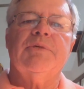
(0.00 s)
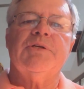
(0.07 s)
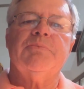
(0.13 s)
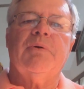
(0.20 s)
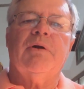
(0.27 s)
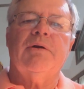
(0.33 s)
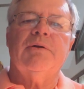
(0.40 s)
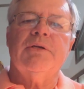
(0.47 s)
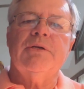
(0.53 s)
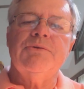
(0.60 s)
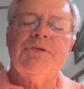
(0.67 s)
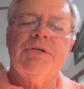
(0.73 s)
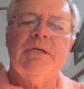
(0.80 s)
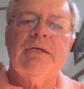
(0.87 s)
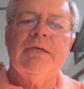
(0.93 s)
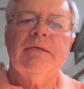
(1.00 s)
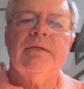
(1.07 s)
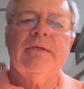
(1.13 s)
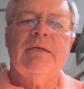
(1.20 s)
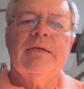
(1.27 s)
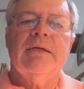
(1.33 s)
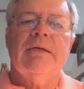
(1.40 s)
Miss Parducci
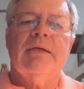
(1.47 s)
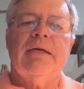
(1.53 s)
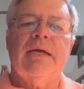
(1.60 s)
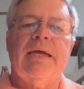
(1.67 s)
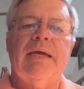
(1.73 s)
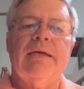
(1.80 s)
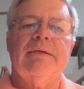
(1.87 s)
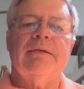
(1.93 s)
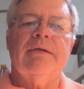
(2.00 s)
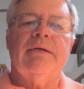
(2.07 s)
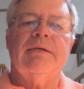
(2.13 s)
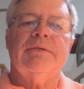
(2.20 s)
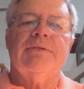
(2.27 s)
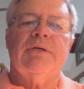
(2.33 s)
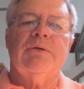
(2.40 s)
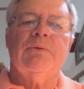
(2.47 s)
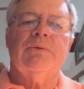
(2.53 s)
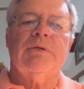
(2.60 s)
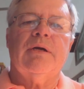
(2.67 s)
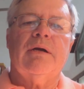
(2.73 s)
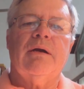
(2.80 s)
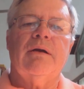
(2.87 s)
and
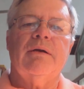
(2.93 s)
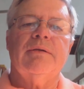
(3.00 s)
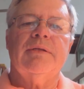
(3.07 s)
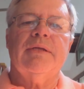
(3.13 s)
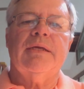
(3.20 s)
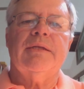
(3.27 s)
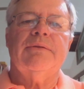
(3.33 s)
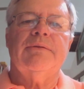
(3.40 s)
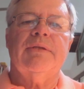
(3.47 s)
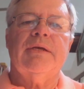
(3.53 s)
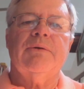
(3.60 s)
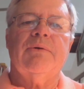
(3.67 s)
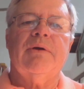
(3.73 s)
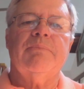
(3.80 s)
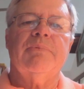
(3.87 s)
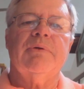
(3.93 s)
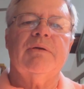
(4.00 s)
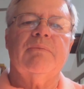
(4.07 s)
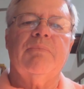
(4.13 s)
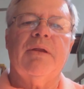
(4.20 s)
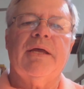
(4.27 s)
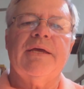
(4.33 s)
told her that there were
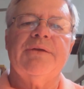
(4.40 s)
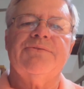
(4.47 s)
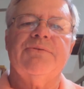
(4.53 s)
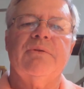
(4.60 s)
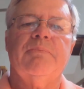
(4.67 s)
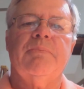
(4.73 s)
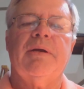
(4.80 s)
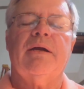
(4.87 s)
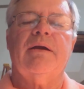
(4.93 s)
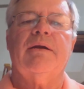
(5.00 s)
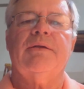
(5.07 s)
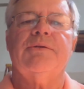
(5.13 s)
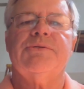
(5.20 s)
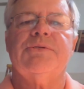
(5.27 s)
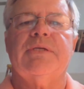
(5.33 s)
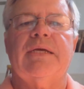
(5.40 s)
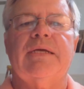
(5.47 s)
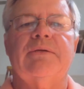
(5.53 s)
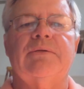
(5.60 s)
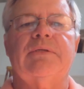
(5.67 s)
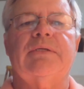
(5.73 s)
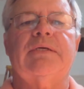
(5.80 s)
complaints from the parents,
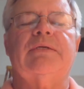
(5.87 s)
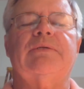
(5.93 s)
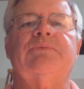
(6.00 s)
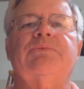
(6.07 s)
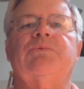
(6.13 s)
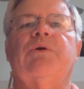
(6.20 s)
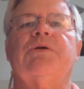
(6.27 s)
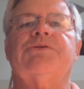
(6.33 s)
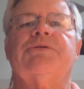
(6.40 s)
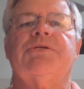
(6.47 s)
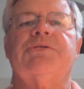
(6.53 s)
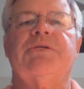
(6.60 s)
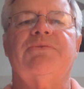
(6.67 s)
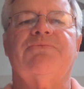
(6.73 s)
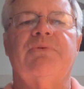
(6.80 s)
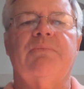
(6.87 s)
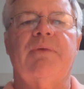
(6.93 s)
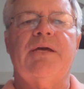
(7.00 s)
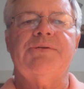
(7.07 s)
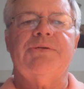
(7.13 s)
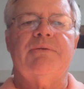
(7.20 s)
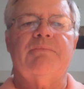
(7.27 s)
and once this
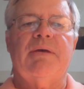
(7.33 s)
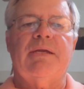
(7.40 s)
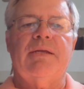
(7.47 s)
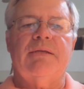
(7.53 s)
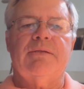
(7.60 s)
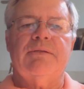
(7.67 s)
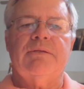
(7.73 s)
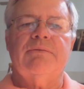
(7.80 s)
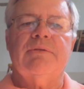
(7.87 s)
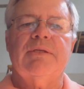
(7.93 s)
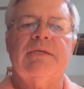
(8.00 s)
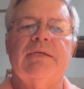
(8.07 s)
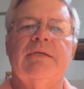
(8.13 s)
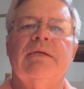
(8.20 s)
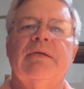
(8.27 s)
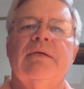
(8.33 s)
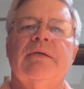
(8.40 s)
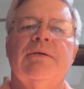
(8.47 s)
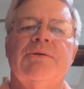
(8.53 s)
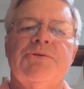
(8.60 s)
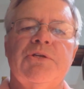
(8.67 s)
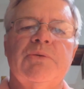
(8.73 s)
information made it to the
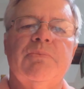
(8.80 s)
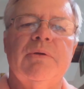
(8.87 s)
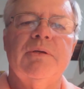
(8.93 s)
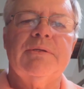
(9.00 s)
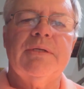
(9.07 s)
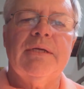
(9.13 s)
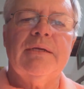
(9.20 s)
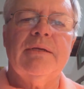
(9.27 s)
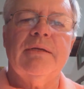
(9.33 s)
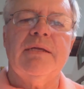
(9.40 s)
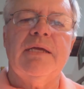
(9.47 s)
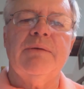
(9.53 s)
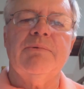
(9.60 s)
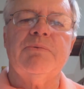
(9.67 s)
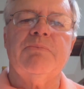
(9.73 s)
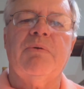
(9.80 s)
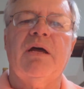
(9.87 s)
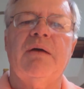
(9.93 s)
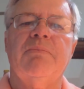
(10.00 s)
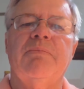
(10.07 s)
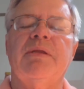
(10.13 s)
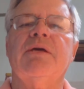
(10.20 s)
superintendent, he was
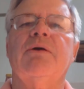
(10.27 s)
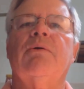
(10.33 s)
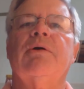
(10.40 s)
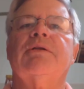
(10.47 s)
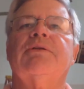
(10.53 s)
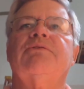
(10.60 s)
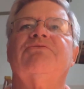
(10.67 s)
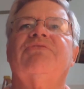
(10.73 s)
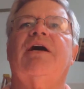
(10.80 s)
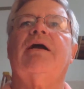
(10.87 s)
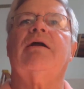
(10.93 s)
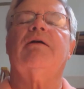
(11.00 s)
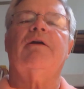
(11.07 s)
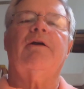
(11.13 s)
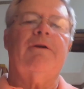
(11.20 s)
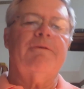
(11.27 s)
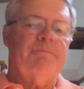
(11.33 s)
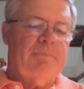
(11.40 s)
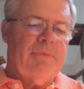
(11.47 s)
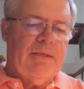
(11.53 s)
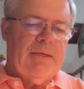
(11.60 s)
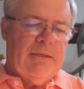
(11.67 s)
probably going to fire
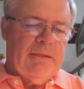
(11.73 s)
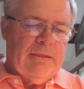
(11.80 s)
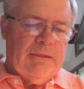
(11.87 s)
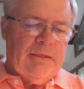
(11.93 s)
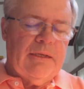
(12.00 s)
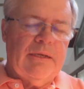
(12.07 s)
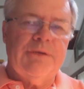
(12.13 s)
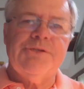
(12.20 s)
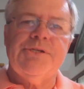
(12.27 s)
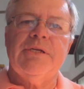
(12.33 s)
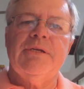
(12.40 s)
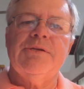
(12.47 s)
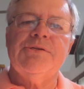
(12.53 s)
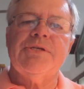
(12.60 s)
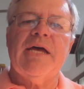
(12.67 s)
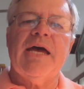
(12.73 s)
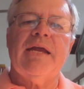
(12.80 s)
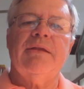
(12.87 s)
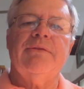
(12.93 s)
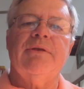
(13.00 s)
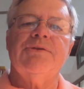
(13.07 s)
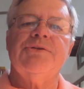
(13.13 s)
her. She
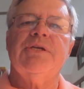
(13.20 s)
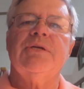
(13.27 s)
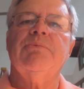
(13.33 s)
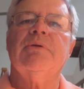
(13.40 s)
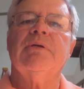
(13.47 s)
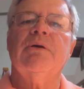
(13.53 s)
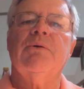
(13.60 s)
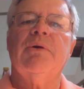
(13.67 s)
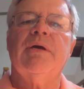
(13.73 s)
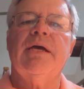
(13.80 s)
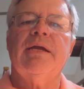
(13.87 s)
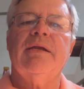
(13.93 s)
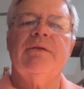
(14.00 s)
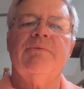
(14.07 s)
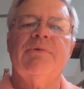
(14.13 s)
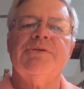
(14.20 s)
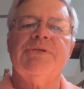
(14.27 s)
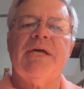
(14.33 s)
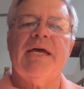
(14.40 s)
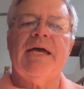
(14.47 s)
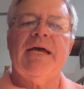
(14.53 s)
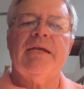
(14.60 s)
decided that she would go ahead and
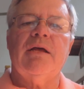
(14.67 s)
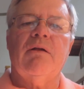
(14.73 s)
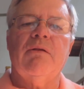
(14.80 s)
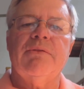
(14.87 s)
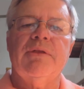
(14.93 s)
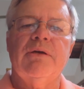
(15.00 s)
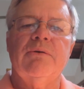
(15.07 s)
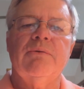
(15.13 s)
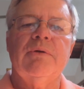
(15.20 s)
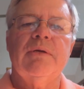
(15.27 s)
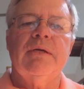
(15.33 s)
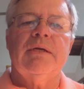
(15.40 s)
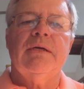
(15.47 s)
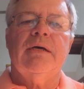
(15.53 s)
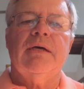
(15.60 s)
resign, although